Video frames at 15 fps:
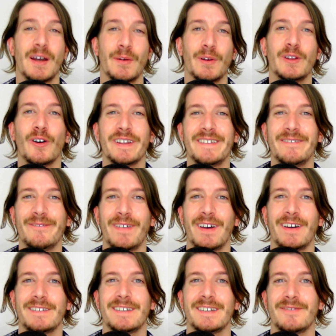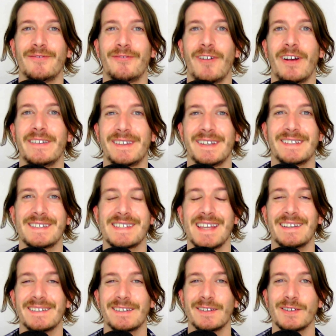a non-inverted fronted
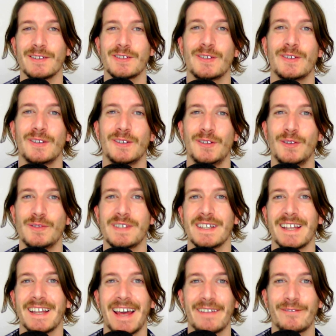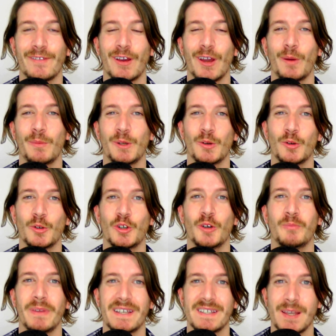sentence using an adverbial
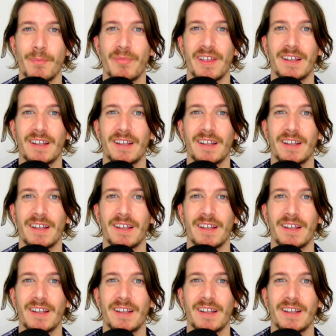could be something